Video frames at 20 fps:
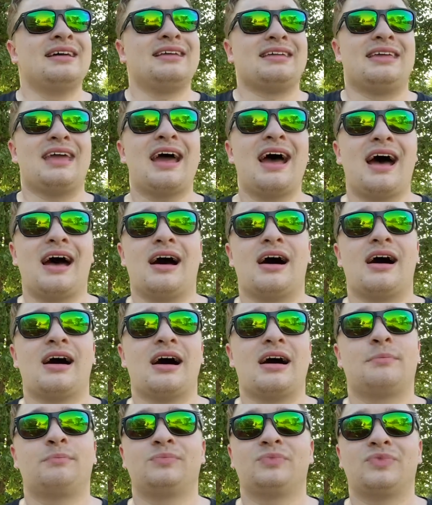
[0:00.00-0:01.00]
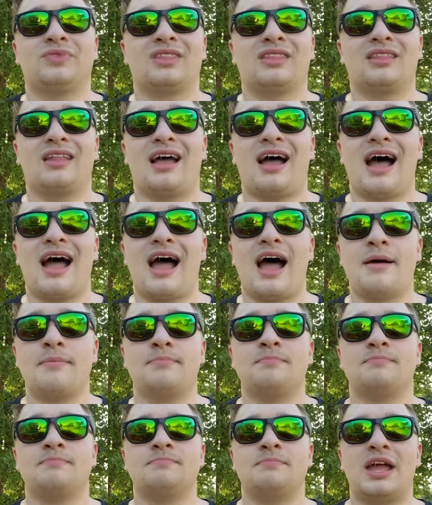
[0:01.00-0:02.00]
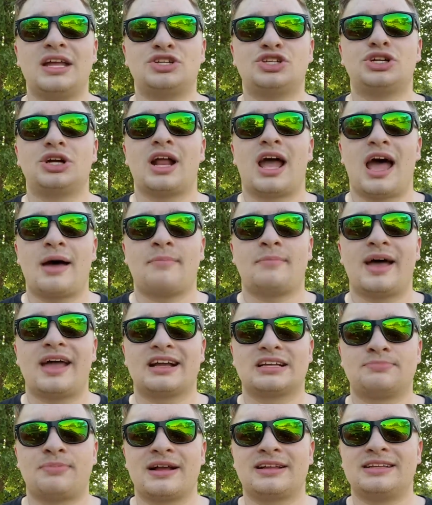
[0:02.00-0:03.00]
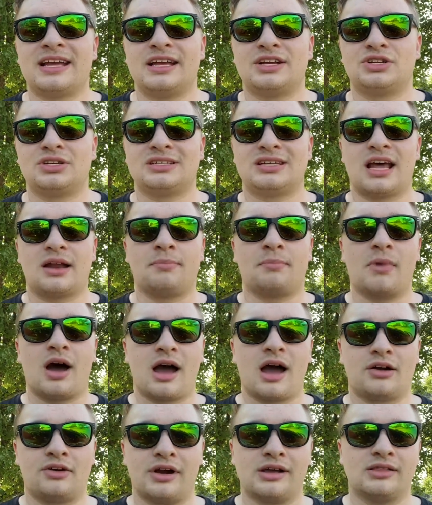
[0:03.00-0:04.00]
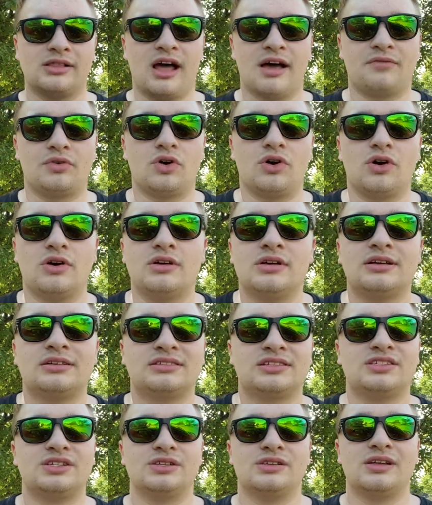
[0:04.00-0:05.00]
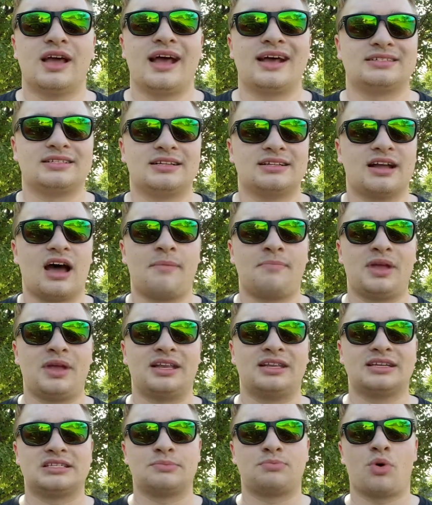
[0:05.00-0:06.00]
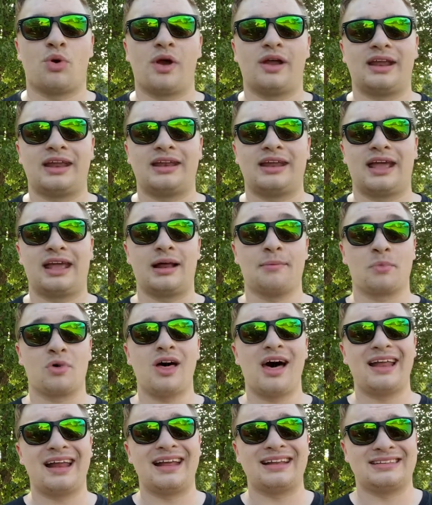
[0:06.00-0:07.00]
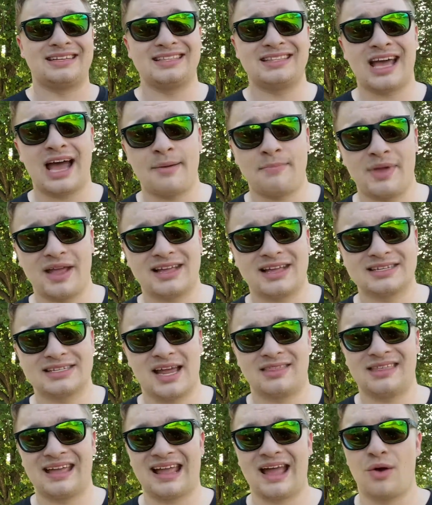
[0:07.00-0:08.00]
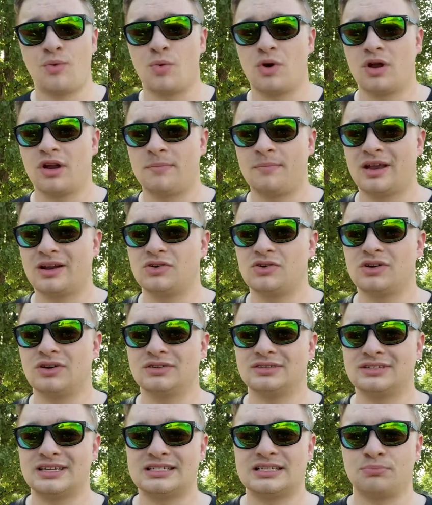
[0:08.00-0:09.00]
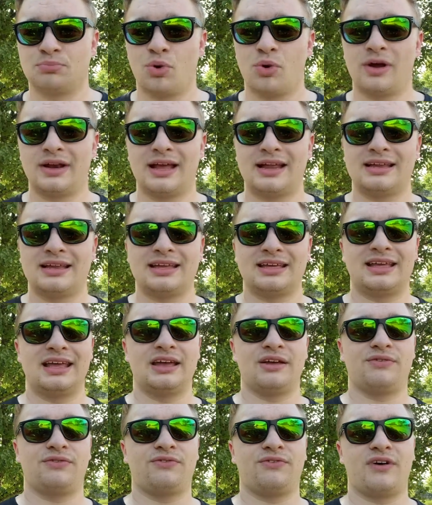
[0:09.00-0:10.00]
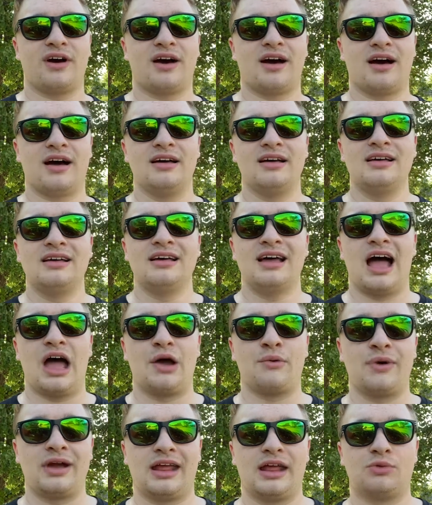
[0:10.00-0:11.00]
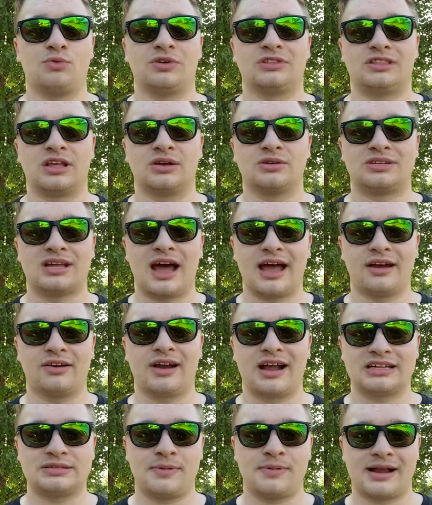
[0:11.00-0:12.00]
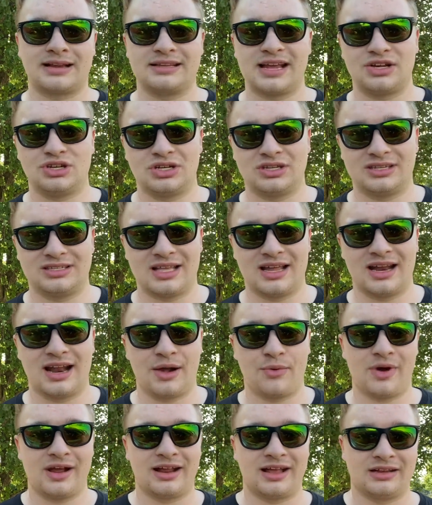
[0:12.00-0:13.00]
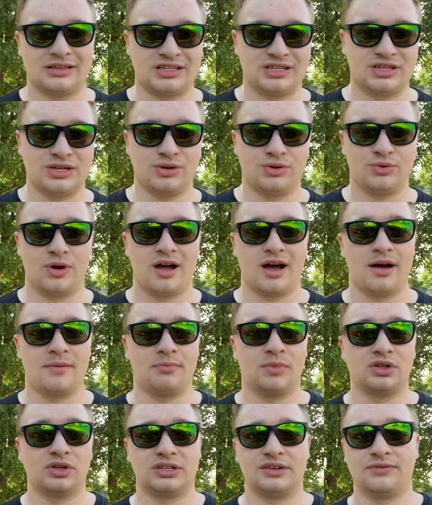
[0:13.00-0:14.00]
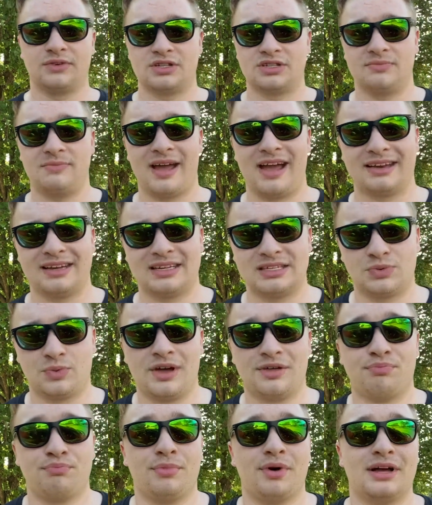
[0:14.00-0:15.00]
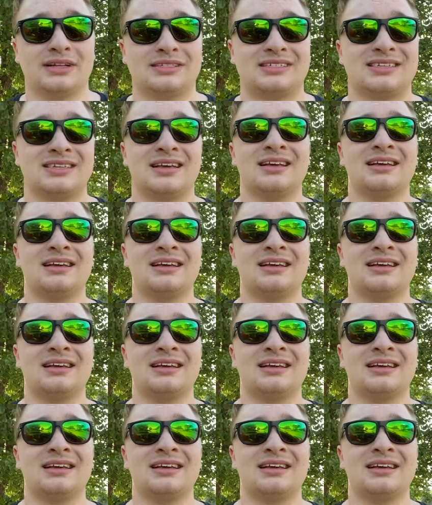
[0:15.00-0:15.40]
yeah, I made sure to have my expectations at a moderate level as to not be disappointed. And I'm glad I did that, because I think I would have been a little disappointed if I went in with those higher expectations that I went into Multiverse of Madness with. But